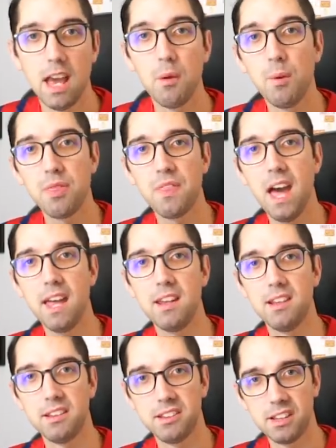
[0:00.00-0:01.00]
And with that
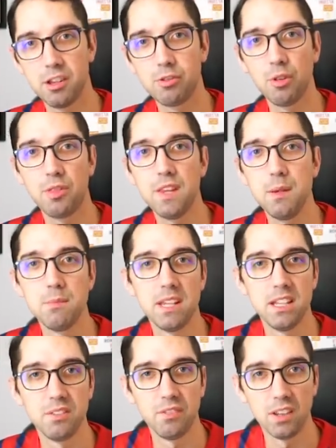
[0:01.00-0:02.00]
as a central theme to
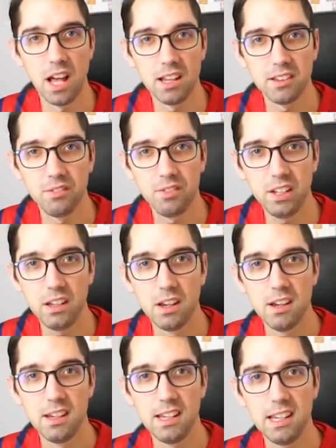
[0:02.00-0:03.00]
his philosophy,
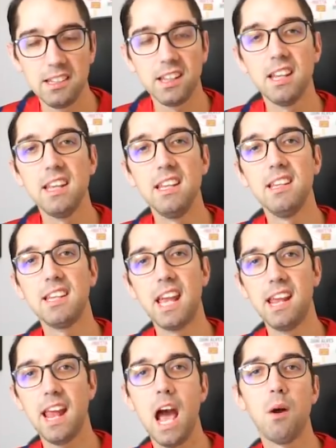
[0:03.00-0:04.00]
it's going to
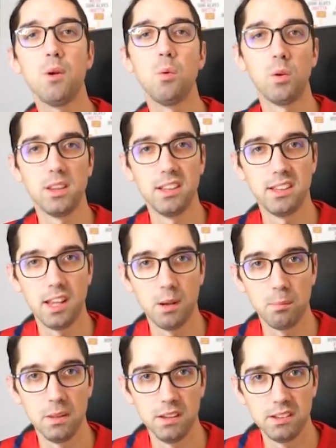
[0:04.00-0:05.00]
indicate how he wants to set
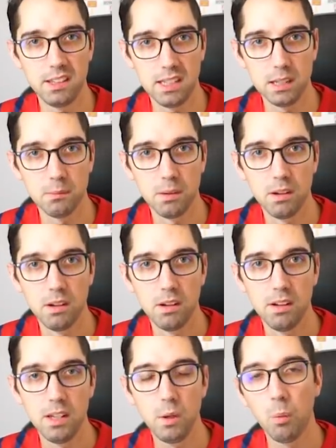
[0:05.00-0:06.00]
up this team.
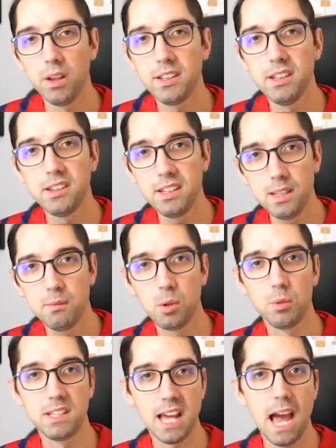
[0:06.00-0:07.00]
He wants his team
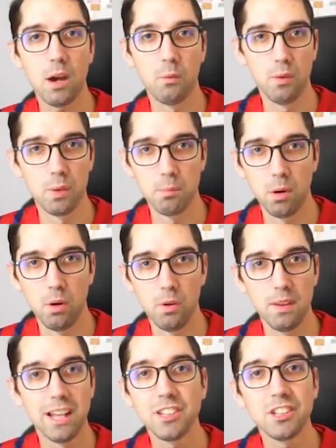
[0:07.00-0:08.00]
to attack with the ball,
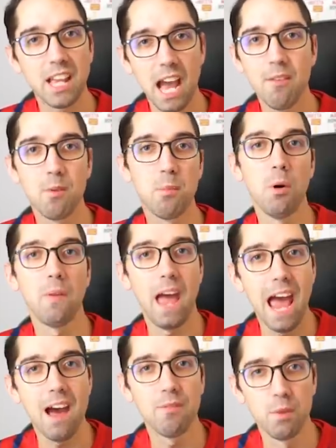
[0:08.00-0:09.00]
not just have the ball to
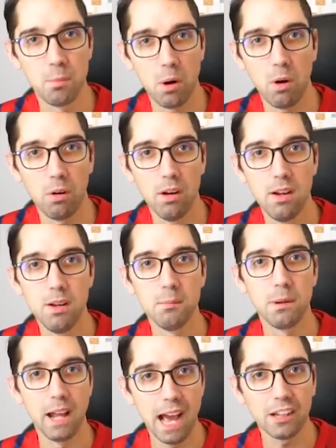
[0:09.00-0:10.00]
have the ball,
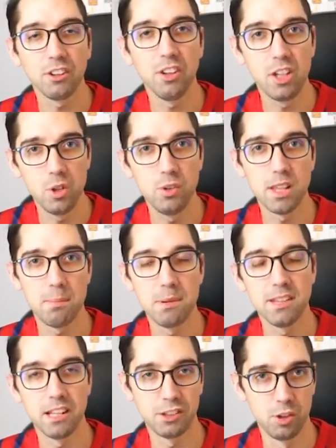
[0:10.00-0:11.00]
but actually use that
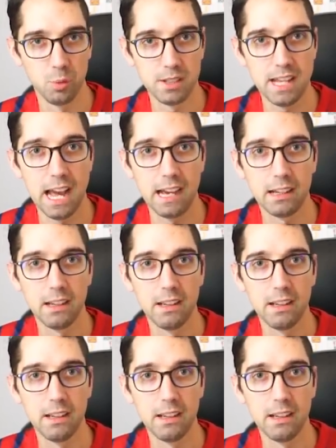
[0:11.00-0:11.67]
possession to attack.